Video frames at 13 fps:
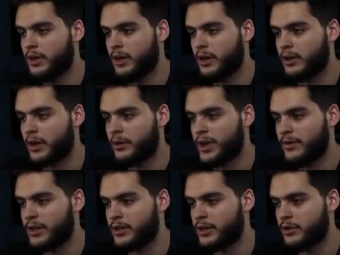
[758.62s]
All right, we have a
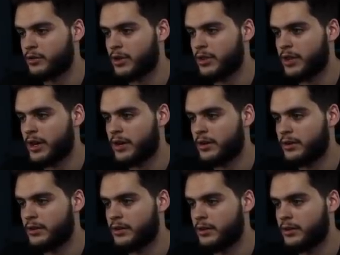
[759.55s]
good run there.
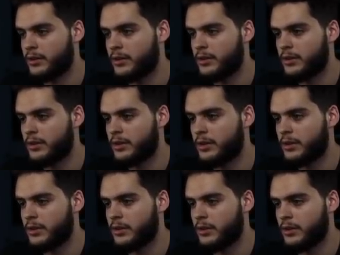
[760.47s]

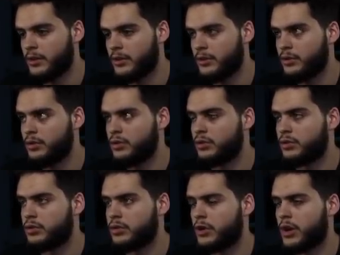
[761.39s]
Ooh.
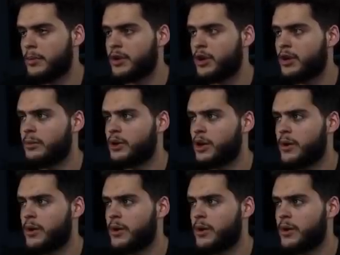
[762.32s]
I'm gonna call my